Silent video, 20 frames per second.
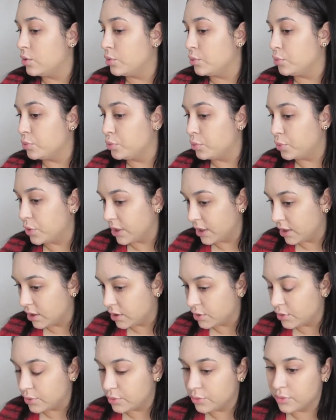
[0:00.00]

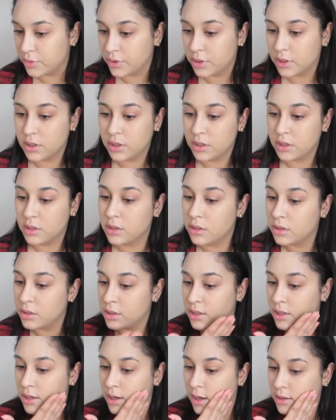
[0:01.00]
real
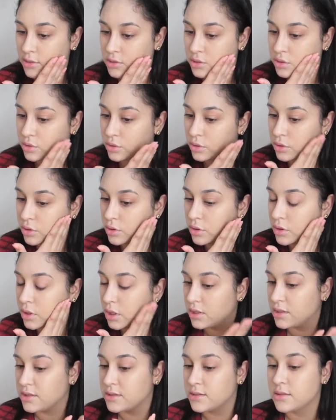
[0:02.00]
natural.
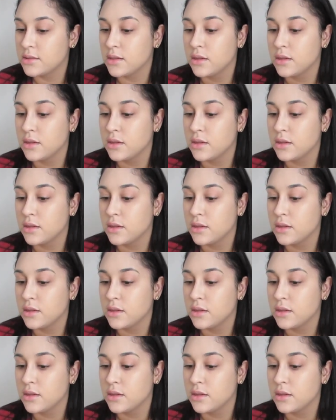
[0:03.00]
It